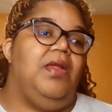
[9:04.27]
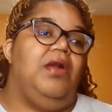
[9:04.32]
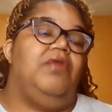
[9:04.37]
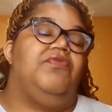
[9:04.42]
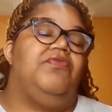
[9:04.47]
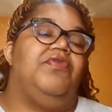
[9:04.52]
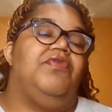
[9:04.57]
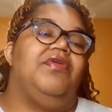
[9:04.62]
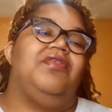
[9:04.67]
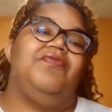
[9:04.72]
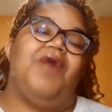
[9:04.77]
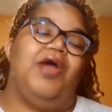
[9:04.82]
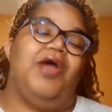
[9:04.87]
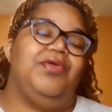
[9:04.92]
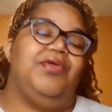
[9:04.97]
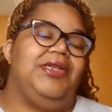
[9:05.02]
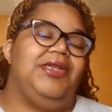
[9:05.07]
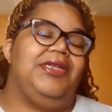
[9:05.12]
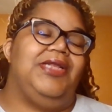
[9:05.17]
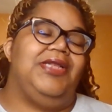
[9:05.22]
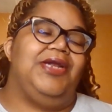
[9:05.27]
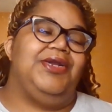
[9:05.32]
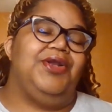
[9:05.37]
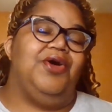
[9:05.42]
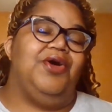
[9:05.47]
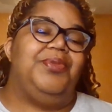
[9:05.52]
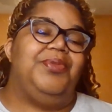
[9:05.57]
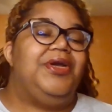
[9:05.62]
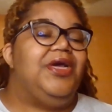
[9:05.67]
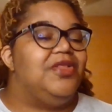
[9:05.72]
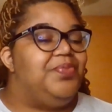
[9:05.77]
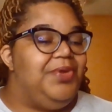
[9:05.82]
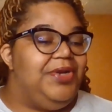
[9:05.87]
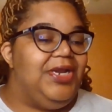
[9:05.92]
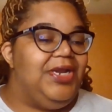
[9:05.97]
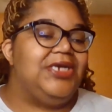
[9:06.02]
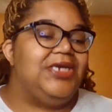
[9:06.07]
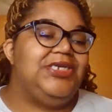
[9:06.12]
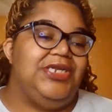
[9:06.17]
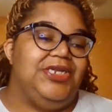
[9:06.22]
First of all, you need to let her know because
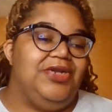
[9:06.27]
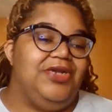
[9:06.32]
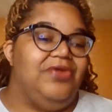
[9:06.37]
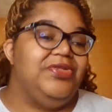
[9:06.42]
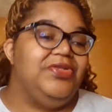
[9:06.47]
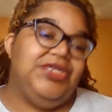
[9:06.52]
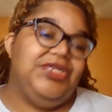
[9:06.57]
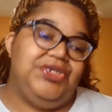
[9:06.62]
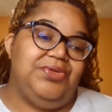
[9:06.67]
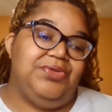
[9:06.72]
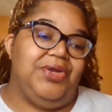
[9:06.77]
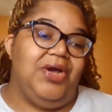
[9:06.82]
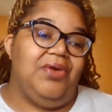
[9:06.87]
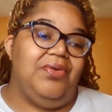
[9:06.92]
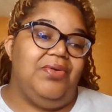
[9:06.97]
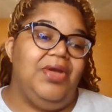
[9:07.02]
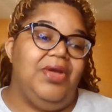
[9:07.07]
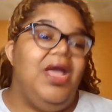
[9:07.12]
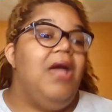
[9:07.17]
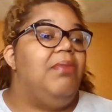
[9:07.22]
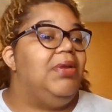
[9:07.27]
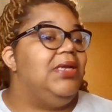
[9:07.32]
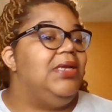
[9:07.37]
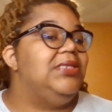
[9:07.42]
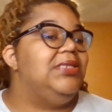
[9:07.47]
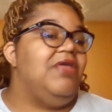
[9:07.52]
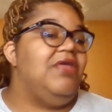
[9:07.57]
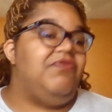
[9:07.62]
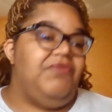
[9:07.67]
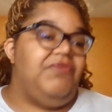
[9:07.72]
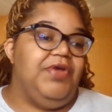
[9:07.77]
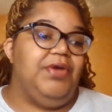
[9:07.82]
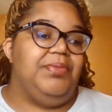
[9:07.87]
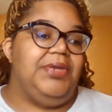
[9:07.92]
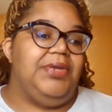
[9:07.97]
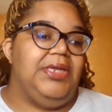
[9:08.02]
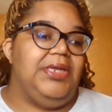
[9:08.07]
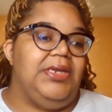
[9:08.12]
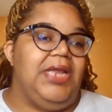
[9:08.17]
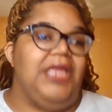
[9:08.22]
production knows that you know, because they
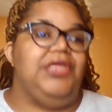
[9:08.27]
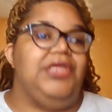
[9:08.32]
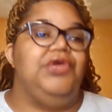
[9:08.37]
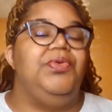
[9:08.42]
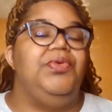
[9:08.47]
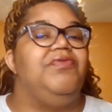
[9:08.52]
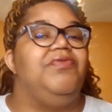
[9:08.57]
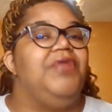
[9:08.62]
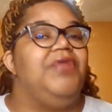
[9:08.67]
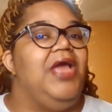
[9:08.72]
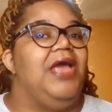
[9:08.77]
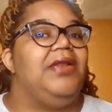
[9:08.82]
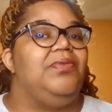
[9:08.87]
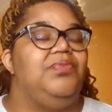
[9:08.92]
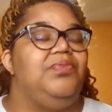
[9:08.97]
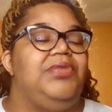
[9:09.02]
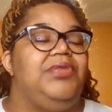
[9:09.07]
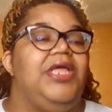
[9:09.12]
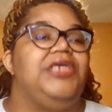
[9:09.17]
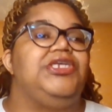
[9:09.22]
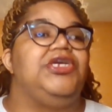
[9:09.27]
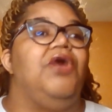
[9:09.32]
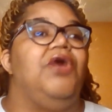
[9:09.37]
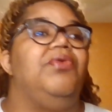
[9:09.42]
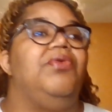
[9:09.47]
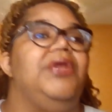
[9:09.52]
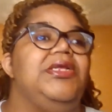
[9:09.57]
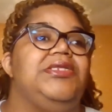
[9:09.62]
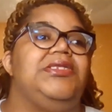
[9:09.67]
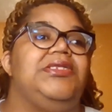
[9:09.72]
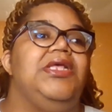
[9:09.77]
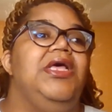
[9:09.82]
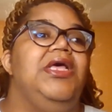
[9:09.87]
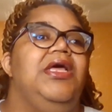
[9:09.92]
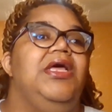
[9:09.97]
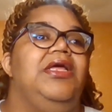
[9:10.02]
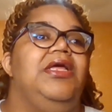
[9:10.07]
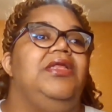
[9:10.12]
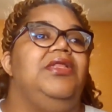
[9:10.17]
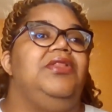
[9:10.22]
filmed it, and you even had, they showed us
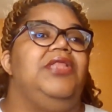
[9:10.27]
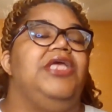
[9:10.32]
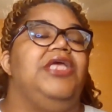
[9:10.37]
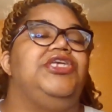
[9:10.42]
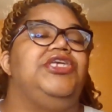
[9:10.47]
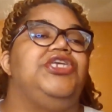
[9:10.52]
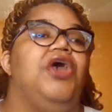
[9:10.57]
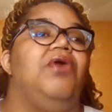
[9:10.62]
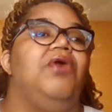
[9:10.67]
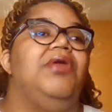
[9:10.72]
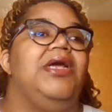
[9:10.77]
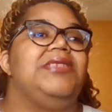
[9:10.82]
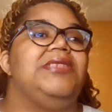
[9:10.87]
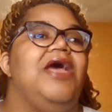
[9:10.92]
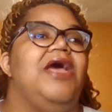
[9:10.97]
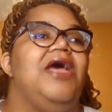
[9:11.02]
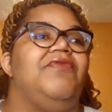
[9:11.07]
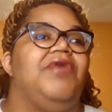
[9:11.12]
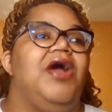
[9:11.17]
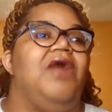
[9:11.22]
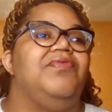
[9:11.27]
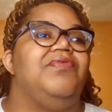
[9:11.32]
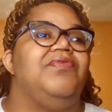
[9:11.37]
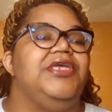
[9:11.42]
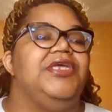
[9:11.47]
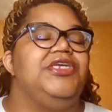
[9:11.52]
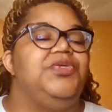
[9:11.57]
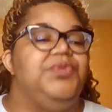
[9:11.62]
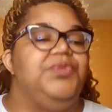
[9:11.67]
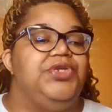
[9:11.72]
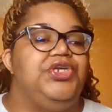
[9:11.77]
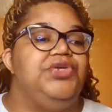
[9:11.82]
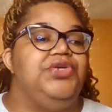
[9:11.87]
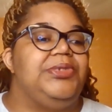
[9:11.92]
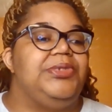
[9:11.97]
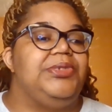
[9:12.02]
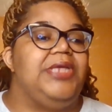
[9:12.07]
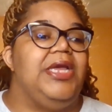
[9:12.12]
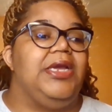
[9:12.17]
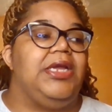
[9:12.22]
have a conversation with you
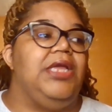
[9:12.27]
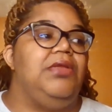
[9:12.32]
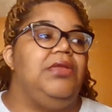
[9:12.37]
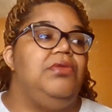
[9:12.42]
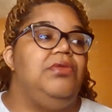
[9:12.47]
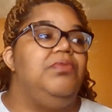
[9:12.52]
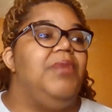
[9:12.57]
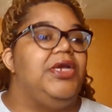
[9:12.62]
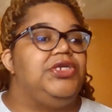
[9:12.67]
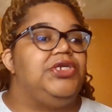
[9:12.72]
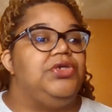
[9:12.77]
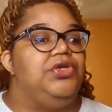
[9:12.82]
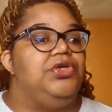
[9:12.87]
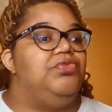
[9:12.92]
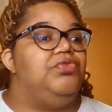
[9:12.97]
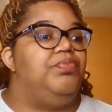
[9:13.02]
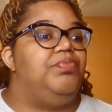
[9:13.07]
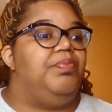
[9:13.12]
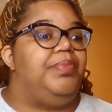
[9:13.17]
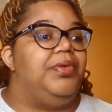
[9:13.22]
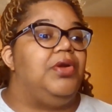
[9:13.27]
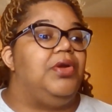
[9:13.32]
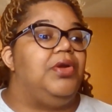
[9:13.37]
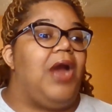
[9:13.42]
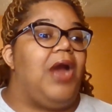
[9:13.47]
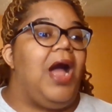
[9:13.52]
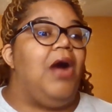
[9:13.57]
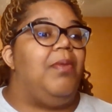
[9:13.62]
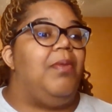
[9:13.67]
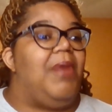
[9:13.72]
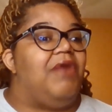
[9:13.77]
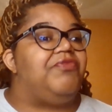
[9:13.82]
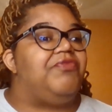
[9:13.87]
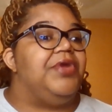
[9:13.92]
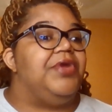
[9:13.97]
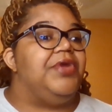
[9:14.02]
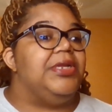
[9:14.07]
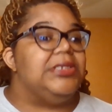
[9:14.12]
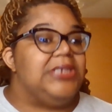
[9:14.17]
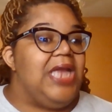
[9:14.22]
saying, can you make sure you blur out my
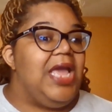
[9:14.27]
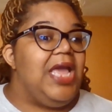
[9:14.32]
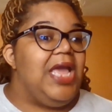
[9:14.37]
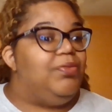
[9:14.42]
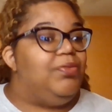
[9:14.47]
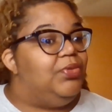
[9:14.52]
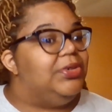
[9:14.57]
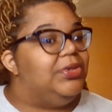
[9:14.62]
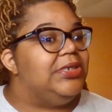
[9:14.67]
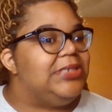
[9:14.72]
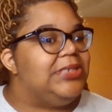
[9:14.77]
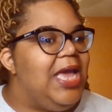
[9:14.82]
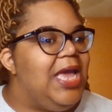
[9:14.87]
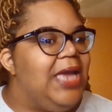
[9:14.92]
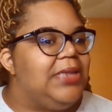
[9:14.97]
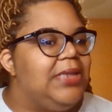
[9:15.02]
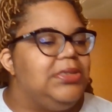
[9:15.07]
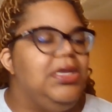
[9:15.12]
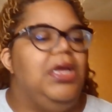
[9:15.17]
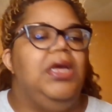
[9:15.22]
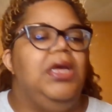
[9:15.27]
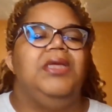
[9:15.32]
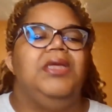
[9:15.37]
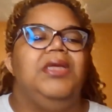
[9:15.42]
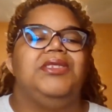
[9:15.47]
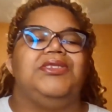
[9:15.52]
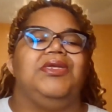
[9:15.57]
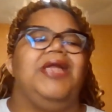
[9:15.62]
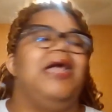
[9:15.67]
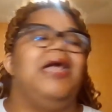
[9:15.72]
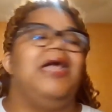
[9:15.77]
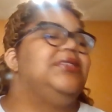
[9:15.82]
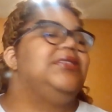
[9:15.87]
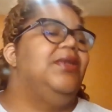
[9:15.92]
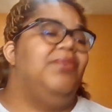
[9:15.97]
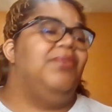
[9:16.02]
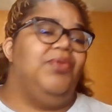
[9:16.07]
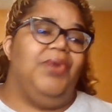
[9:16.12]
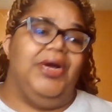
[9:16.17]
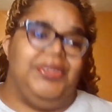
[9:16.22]
friend's name on the text? So that's
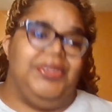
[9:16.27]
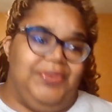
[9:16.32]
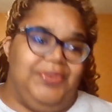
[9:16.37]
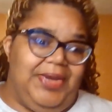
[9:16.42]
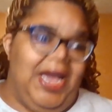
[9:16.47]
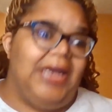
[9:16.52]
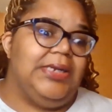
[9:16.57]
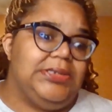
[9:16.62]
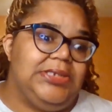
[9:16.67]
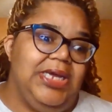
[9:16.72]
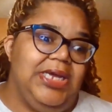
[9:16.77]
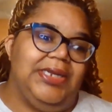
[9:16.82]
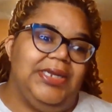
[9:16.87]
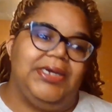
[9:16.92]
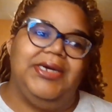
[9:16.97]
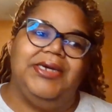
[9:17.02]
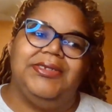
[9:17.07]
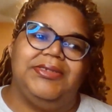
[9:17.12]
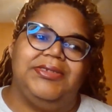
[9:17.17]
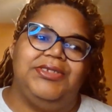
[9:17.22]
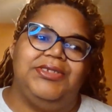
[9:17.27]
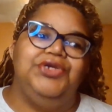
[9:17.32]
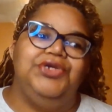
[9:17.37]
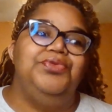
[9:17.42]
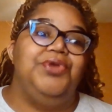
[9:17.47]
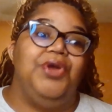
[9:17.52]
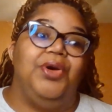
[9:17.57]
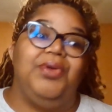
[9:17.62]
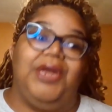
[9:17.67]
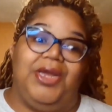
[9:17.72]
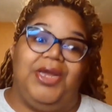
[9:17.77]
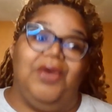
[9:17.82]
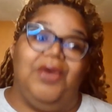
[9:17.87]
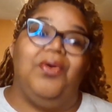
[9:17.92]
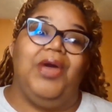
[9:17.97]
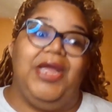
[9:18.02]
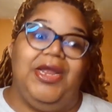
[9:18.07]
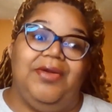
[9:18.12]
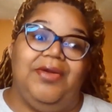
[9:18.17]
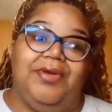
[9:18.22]
number one, you got to tell her because you know they're
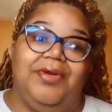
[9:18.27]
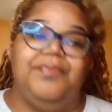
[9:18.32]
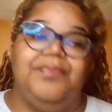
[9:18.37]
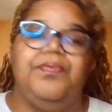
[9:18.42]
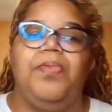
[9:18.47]
going to air it.